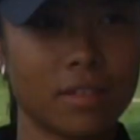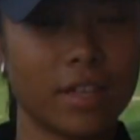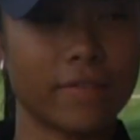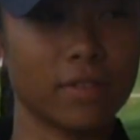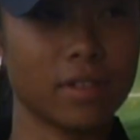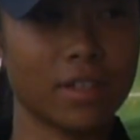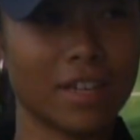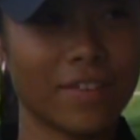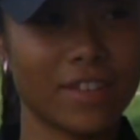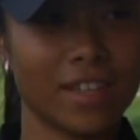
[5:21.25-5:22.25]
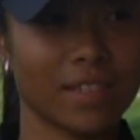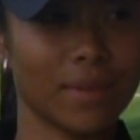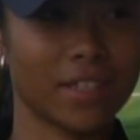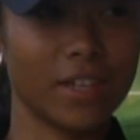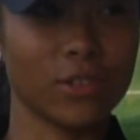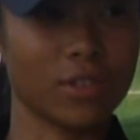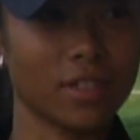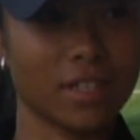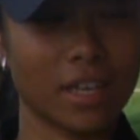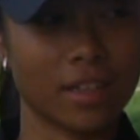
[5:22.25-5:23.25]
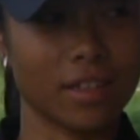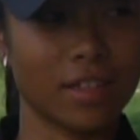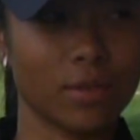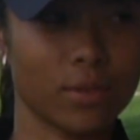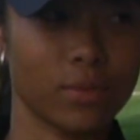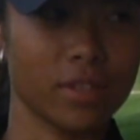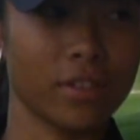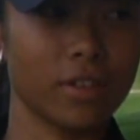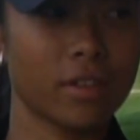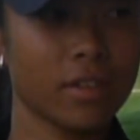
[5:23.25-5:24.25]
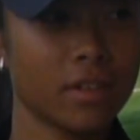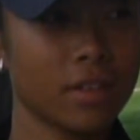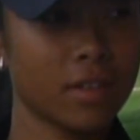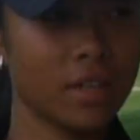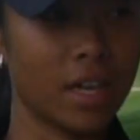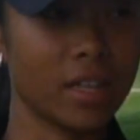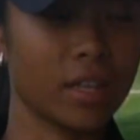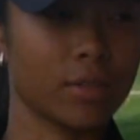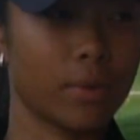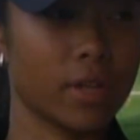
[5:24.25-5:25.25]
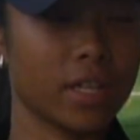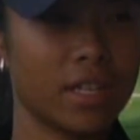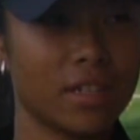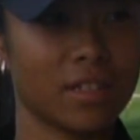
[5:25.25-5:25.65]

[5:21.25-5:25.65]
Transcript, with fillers: definitely didn't have any expectations, and I think that was a really good I think that was probably a key to